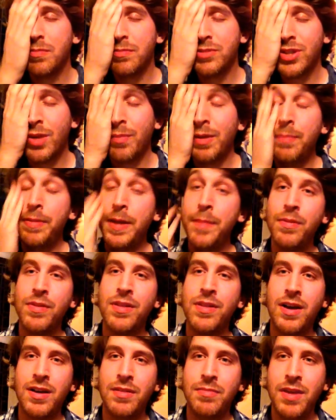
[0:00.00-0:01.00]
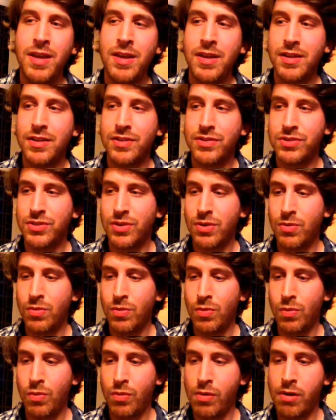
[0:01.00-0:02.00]
so many people that I meet are so
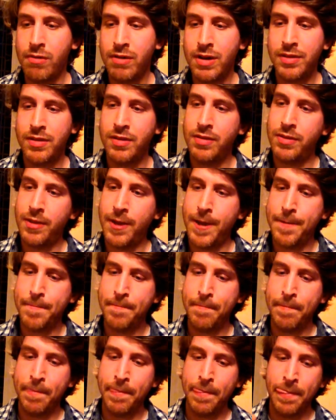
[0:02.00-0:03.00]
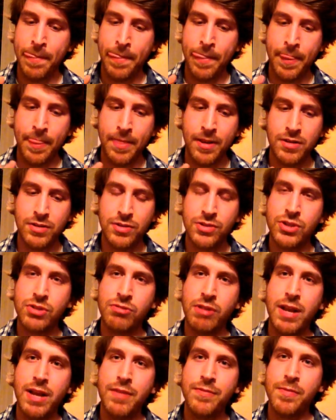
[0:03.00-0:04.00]
worried that they're going to
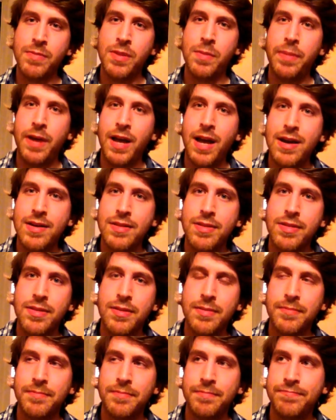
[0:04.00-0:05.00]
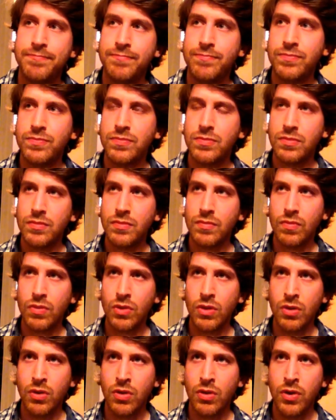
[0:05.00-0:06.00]
stray from the path.
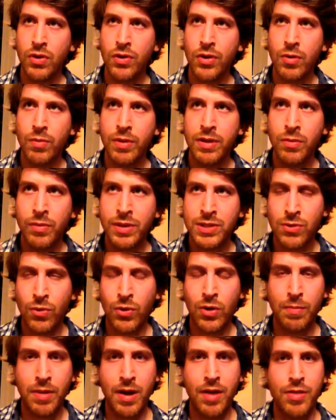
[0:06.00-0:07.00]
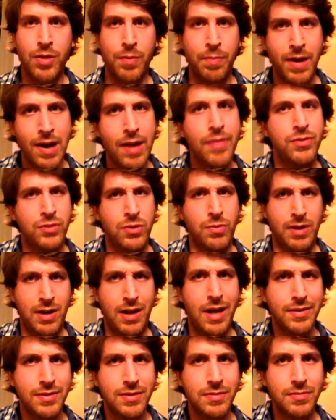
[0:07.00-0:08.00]
You know, we talk about the path to
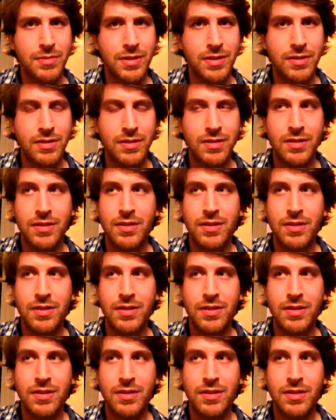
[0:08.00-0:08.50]
enlightenment.